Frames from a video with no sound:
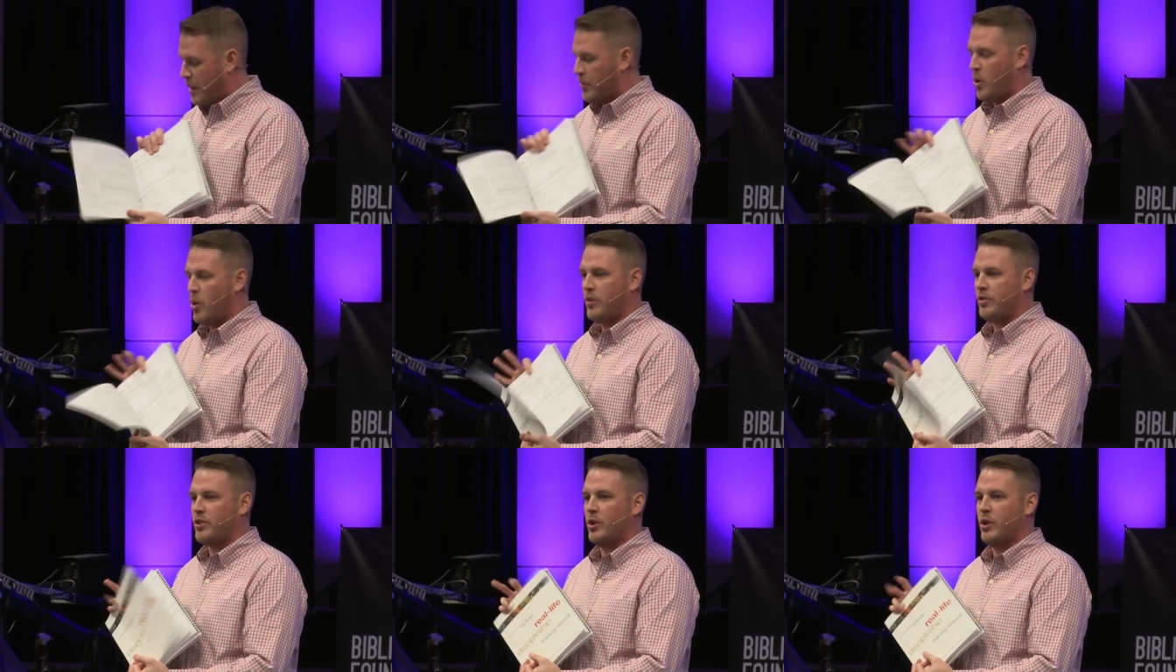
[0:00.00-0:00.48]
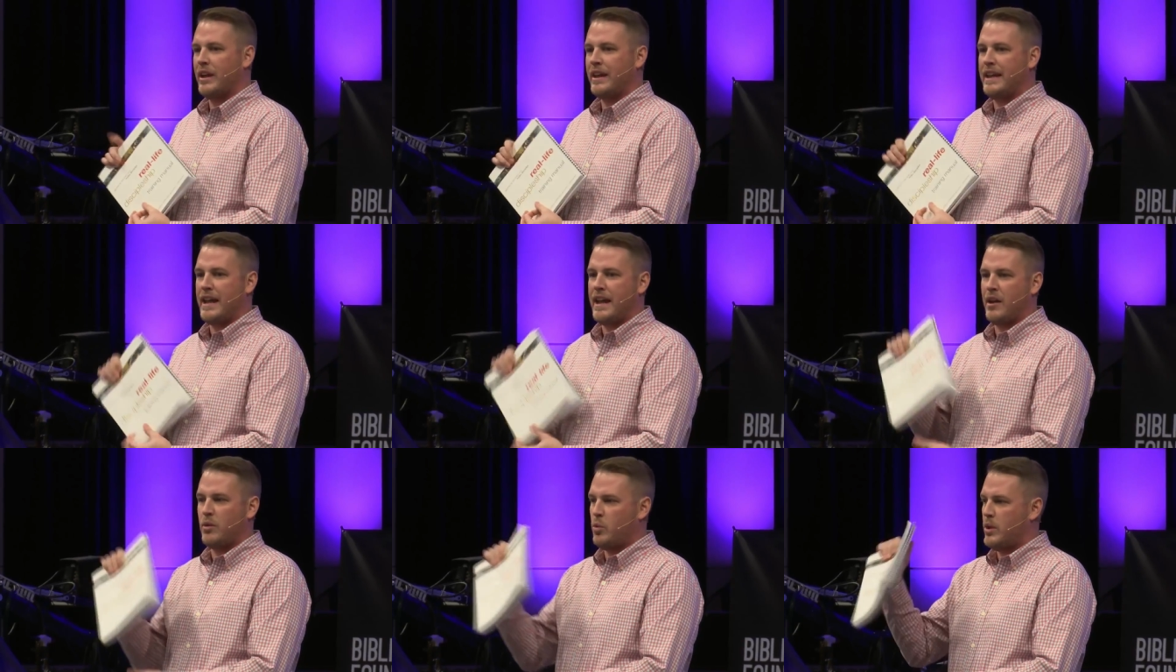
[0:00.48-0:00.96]
I'm going through it
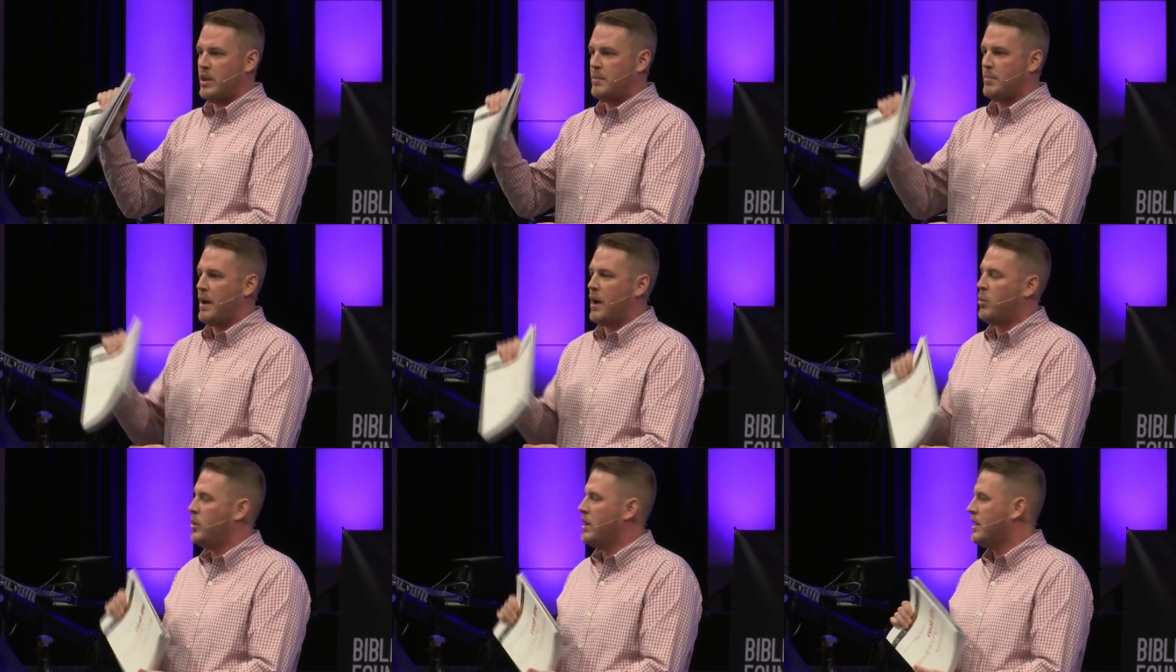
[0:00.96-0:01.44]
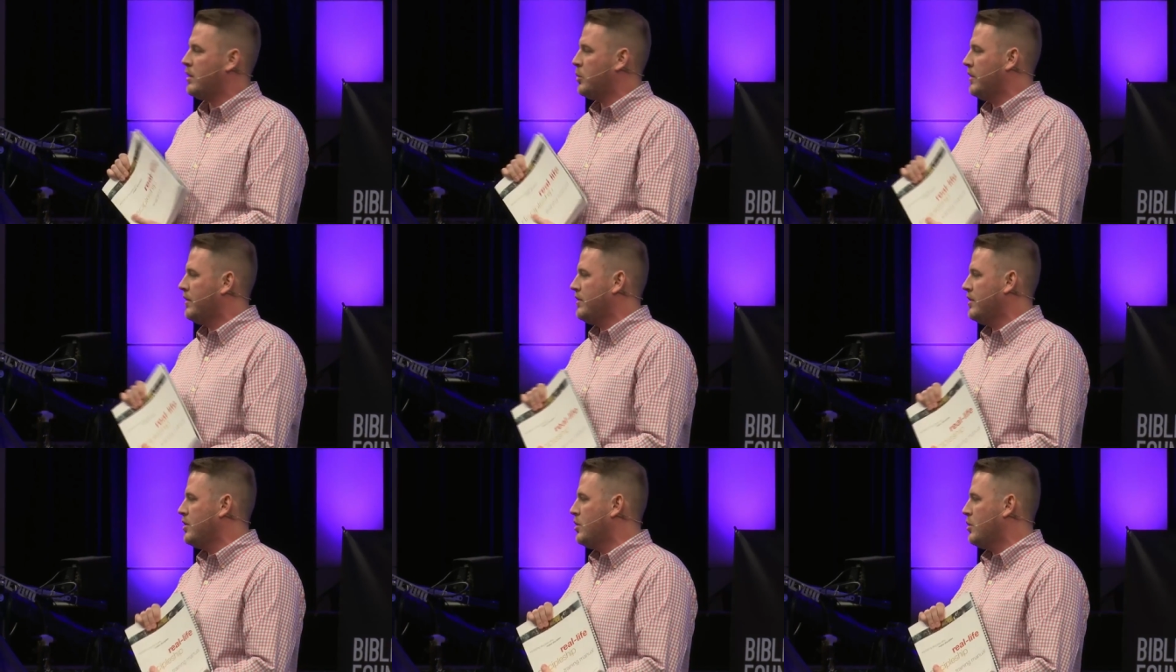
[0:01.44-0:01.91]
again week by week
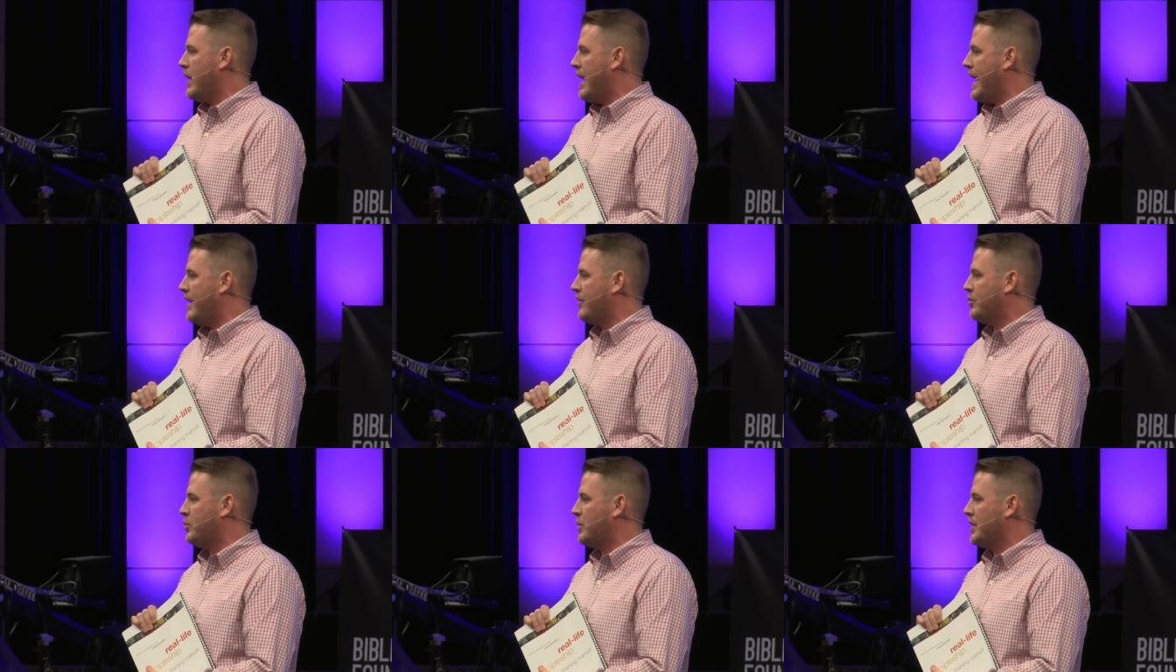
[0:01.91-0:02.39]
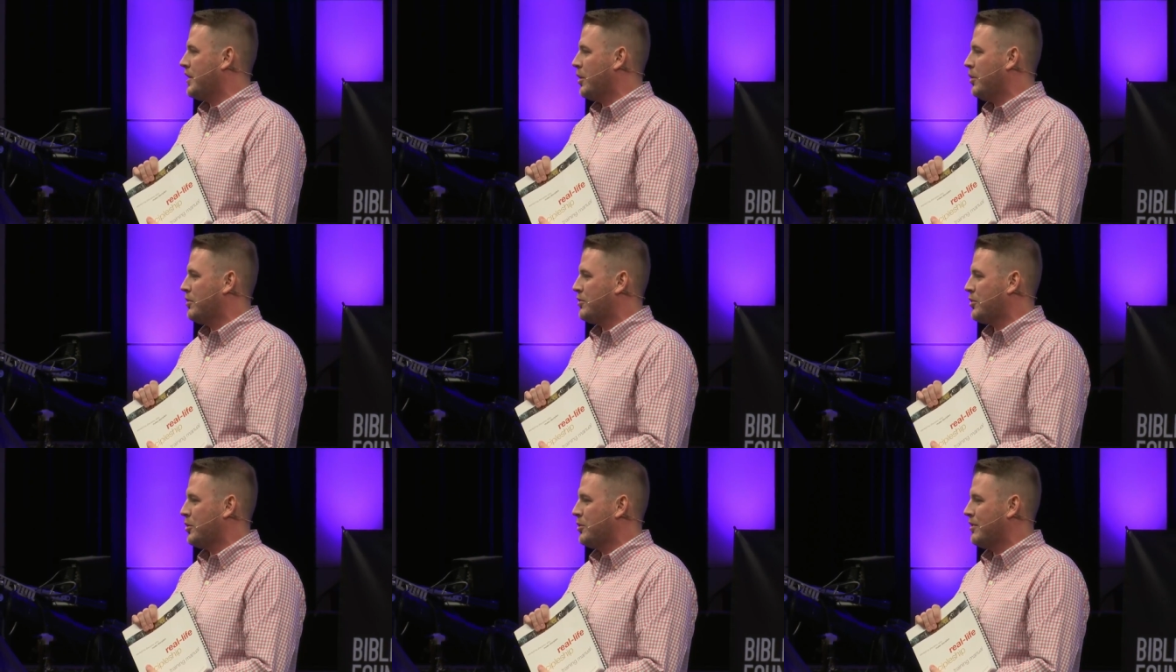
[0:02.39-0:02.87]
with you as we
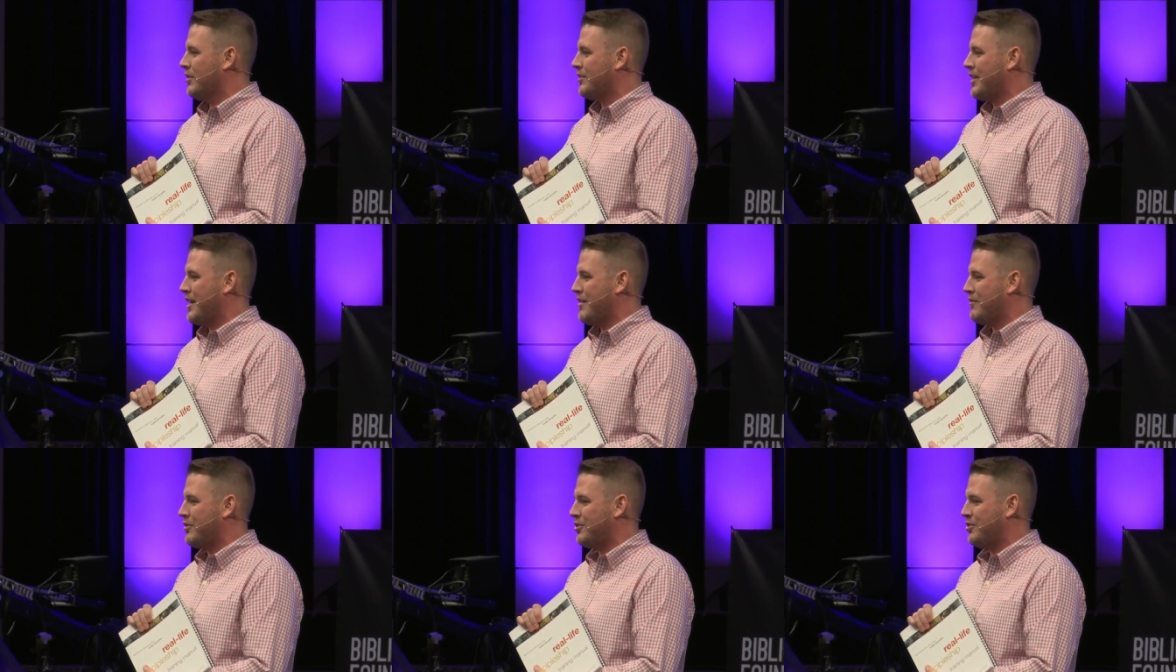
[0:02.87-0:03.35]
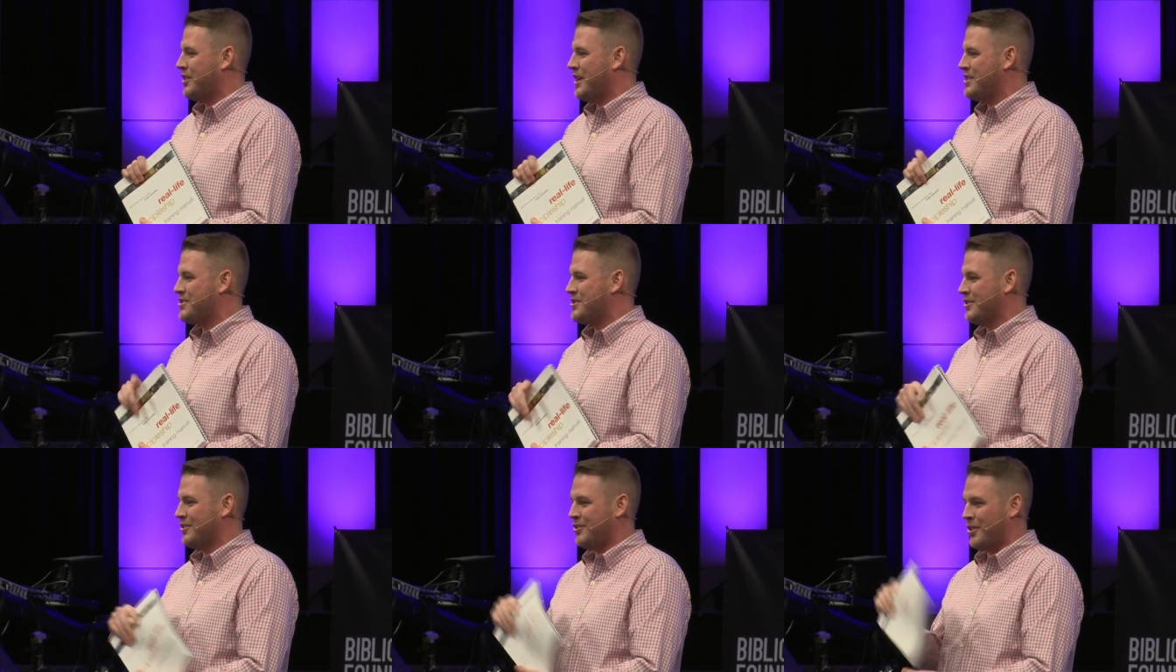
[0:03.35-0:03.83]
go through this
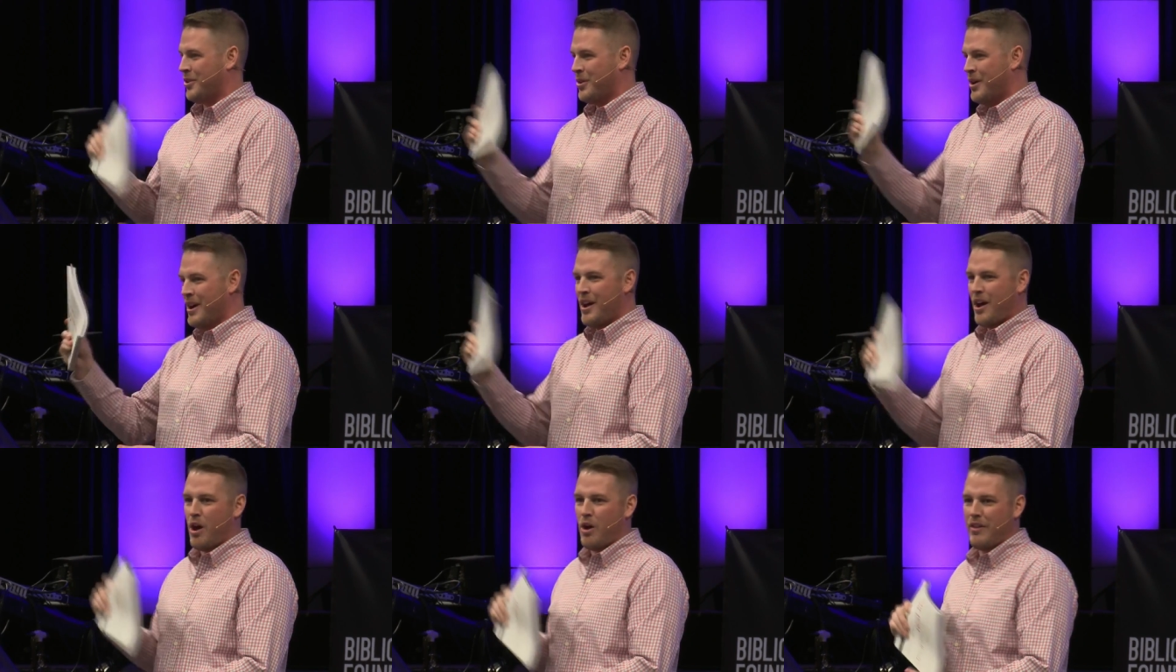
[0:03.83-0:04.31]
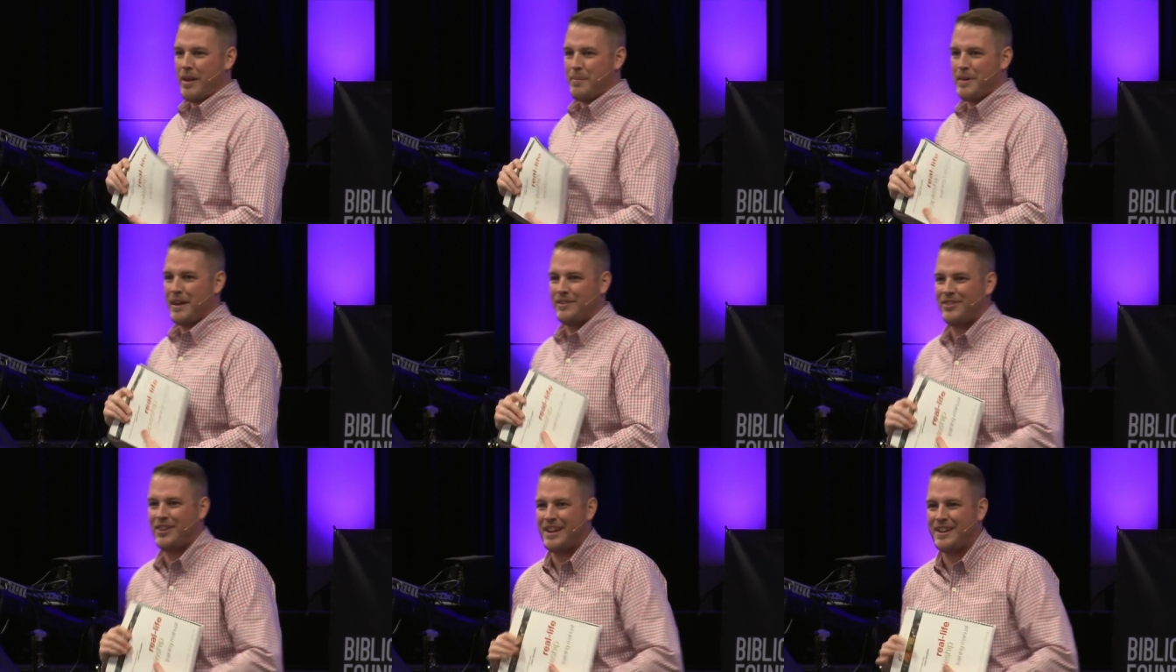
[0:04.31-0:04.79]
conversation. So, all that
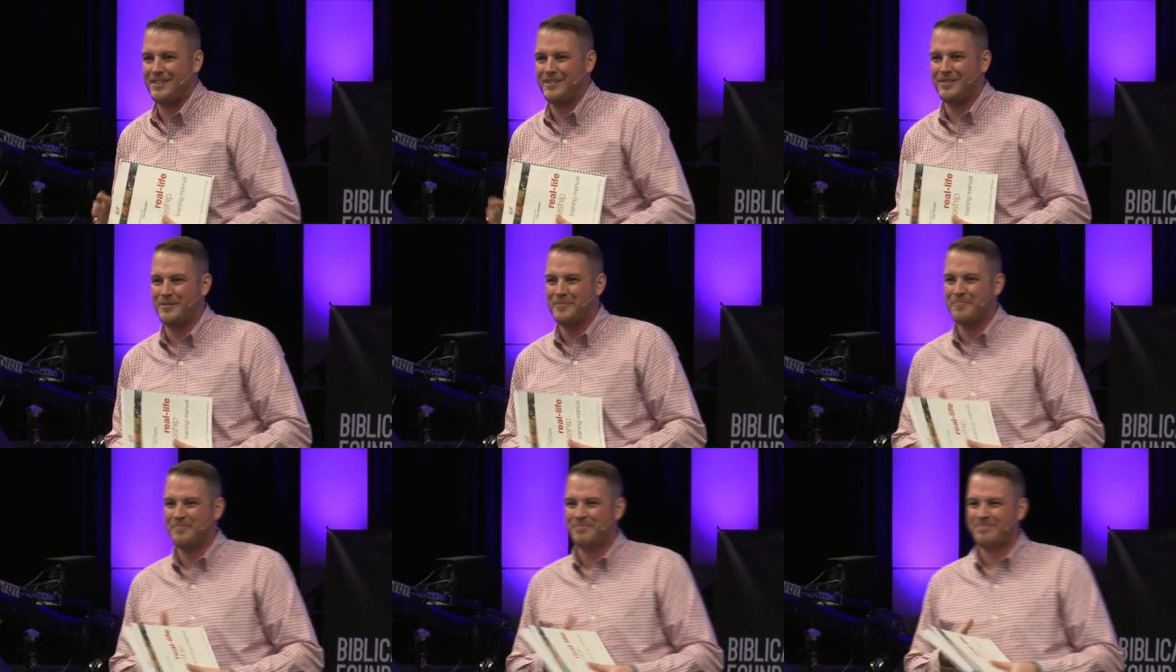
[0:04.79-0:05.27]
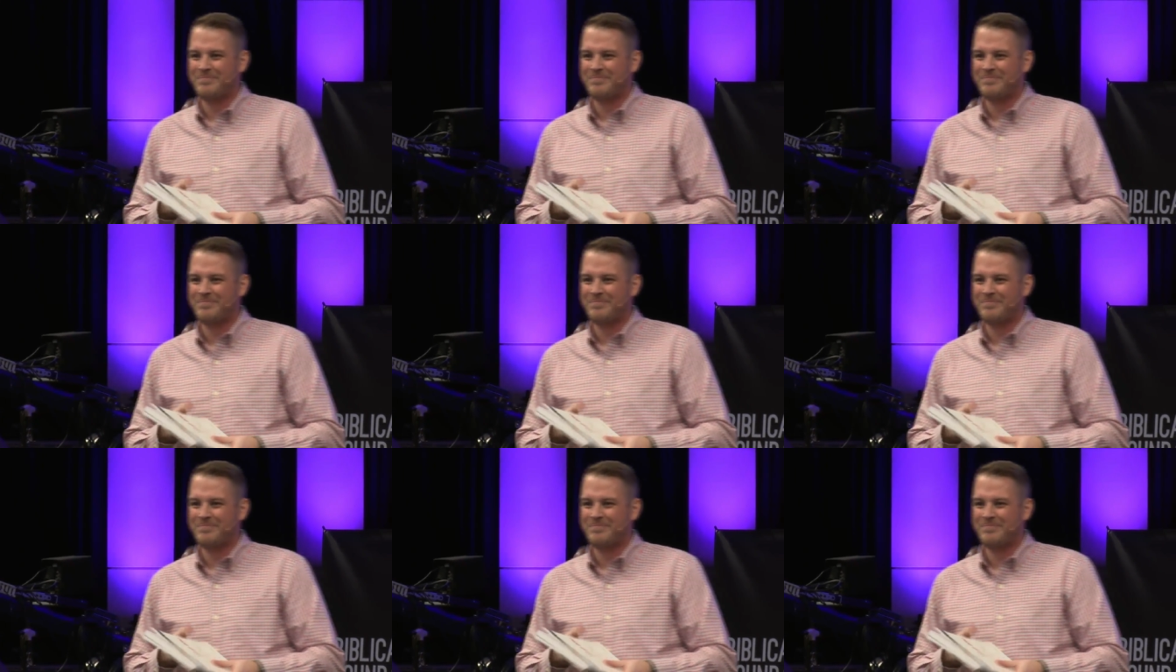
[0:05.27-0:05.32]
makes sense?